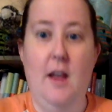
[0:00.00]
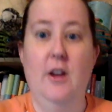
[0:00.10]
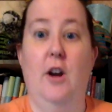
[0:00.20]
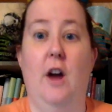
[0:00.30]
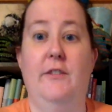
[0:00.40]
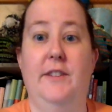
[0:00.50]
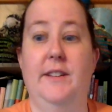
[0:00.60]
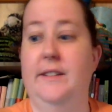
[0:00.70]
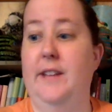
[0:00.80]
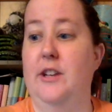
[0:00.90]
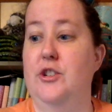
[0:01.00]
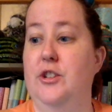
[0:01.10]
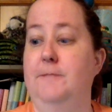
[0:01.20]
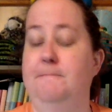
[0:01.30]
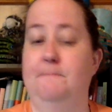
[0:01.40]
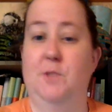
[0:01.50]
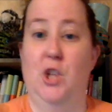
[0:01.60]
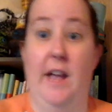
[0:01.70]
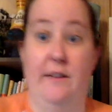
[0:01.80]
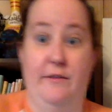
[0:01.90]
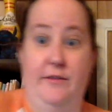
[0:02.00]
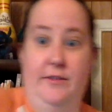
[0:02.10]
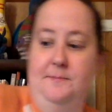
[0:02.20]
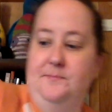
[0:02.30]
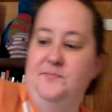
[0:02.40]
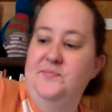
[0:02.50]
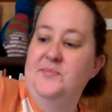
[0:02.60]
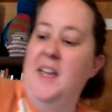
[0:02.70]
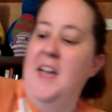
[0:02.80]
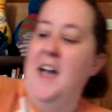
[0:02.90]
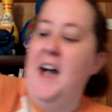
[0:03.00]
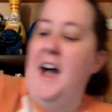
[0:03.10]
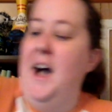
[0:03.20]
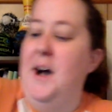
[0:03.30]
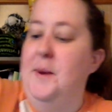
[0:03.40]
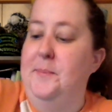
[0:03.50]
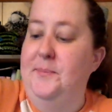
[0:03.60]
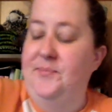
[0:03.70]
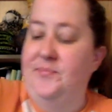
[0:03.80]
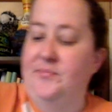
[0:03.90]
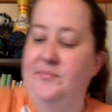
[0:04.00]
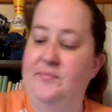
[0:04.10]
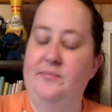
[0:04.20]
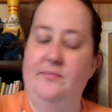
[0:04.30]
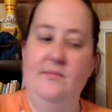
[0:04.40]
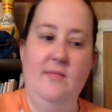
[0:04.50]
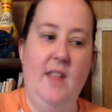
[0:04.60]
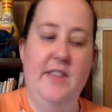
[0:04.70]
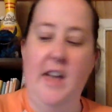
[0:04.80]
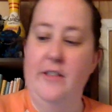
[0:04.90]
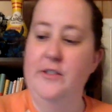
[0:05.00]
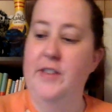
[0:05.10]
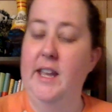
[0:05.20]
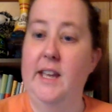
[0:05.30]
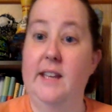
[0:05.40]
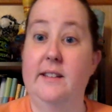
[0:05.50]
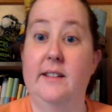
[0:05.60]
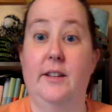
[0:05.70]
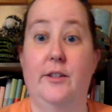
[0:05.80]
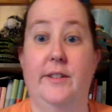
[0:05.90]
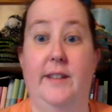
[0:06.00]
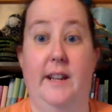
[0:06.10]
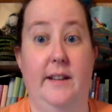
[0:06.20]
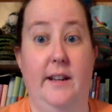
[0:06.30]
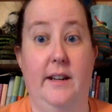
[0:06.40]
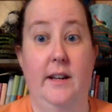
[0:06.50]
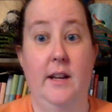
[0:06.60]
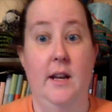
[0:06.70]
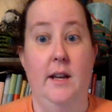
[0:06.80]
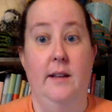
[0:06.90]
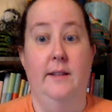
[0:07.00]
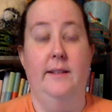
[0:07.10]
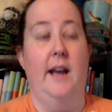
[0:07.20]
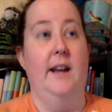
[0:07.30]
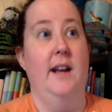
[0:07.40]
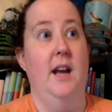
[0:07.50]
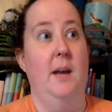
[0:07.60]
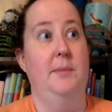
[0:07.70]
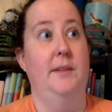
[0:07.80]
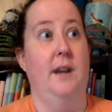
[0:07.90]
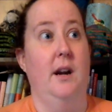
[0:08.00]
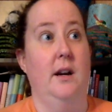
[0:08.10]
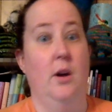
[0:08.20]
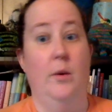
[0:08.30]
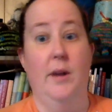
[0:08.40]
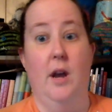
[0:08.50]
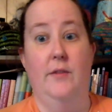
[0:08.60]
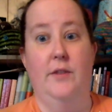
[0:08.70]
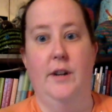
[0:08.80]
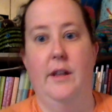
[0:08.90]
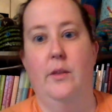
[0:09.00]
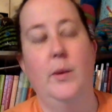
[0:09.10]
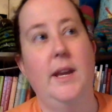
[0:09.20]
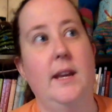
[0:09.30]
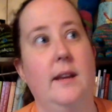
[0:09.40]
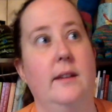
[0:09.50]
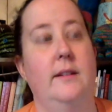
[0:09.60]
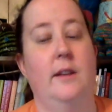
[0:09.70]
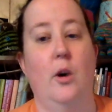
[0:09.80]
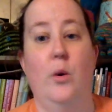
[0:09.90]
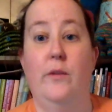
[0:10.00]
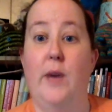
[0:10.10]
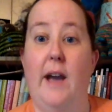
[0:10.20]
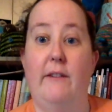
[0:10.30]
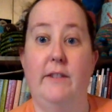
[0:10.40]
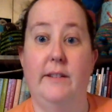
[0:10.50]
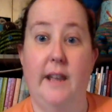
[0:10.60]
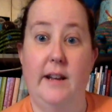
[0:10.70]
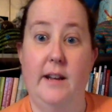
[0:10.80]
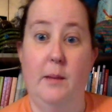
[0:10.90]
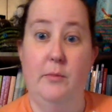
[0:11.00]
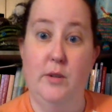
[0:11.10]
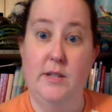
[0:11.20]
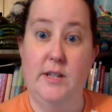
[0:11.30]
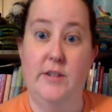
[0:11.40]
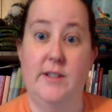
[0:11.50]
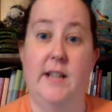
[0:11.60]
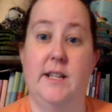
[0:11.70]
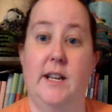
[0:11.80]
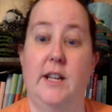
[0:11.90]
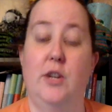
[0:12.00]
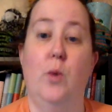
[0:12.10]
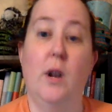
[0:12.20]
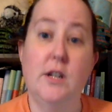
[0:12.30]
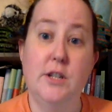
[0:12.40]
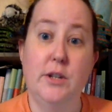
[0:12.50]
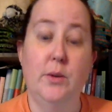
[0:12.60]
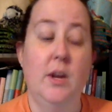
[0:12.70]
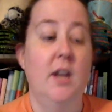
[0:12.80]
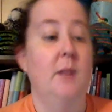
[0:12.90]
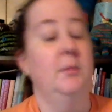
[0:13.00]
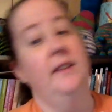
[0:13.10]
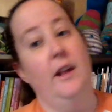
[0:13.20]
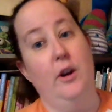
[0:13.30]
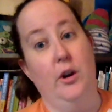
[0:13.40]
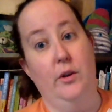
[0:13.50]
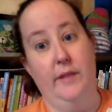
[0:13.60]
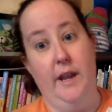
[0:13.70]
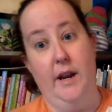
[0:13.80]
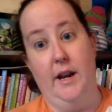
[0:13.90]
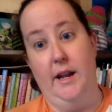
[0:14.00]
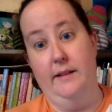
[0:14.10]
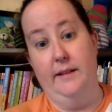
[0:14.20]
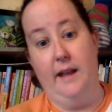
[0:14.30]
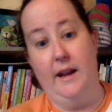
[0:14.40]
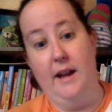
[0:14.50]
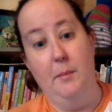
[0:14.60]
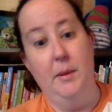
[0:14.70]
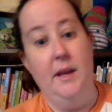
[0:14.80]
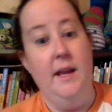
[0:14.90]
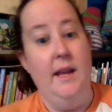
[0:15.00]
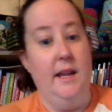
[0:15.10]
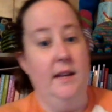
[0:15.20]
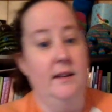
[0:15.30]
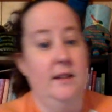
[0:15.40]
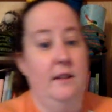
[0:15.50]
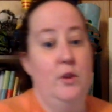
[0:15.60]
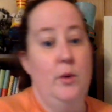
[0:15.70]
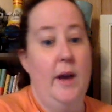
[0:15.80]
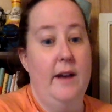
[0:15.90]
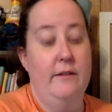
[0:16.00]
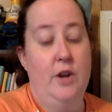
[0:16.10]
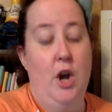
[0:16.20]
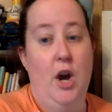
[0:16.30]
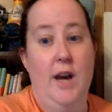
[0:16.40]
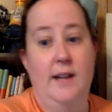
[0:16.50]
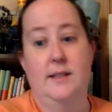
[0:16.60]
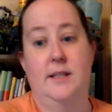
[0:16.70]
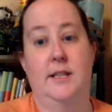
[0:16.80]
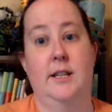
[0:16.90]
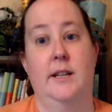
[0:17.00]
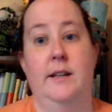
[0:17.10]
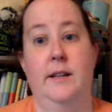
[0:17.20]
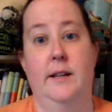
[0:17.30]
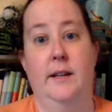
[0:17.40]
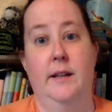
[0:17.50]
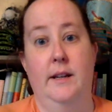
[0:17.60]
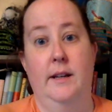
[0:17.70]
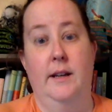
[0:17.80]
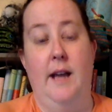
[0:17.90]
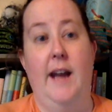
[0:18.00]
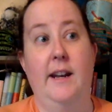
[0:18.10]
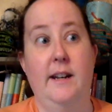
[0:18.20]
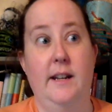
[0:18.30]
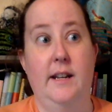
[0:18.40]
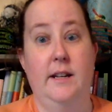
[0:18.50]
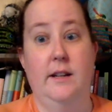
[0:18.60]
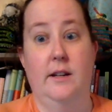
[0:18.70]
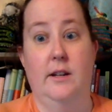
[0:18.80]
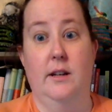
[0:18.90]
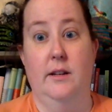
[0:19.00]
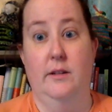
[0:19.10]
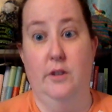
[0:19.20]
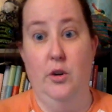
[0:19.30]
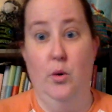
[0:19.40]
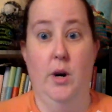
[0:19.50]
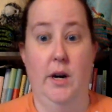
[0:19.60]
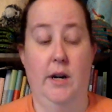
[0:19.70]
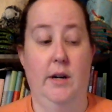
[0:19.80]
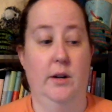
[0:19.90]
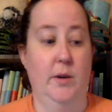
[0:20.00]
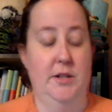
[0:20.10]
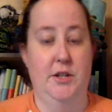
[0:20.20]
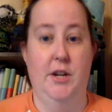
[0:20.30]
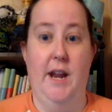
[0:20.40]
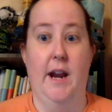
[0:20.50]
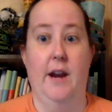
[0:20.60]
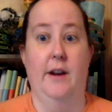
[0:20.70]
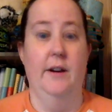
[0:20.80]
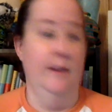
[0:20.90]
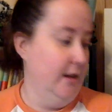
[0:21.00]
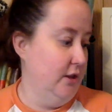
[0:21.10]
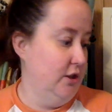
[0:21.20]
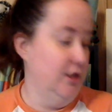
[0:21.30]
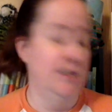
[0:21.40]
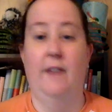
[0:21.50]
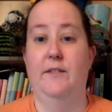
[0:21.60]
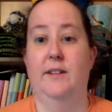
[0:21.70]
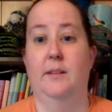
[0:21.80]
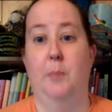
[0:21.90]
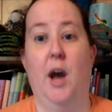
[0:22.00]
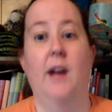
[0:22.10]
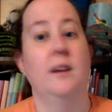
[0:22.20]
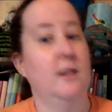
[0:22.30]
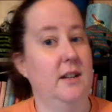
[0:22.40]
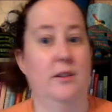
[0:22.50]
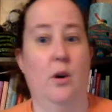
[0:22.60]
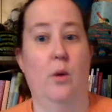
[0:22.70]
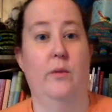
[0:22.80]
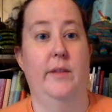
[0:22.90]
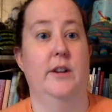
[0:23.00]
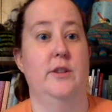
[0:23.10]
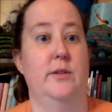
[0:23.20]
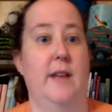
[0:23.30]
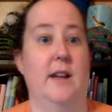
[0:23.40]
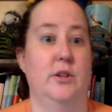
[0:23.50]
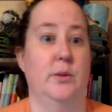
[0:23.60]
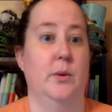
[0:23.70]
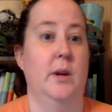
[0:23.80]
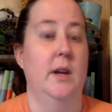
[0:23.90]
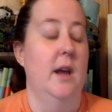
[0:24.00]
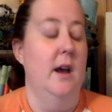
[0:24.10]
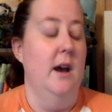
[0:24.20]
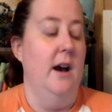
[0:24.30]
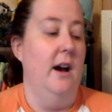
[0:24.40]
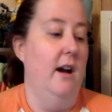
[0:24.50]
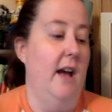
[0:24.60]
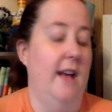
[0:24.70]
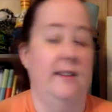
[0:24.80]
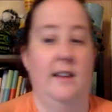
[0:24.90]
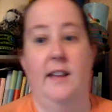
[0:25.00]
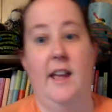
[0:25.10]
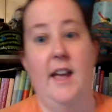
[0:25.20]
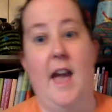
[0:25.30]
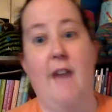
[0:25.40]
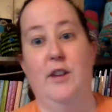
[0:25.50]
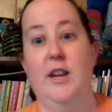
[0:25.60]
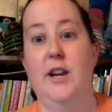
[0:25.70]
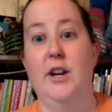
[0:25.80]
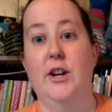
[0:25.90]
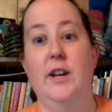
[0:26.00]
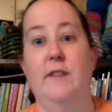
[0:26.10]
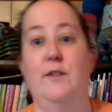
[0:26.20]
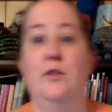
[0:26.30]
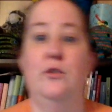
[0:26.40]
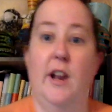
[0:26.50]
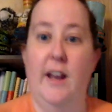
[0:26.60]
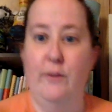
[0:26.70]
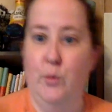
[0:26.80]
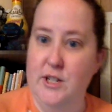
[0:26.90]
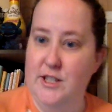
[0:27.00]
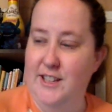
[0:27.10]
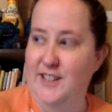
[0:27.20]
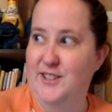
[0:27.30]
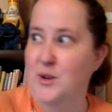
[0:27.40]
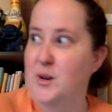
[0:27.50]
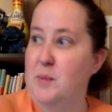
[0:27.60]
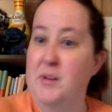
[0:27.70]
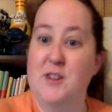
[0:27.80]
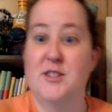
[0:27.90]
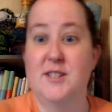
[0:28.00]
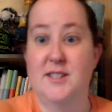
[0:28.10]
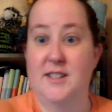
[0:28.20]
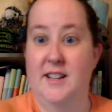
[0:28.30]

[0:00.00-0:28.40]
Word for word: Coffee is essential to life. Um, the other thing is the Secret Santa sign-ups are going on for another week, so if you haven't signed up for Secret Santa and you want to, please head on over there and sign up. And if you have not edited your questionnaire, just saved a spot, you need to go over there and do that too. Uh, as I say every year, if you do not have a wish list or a Pinterest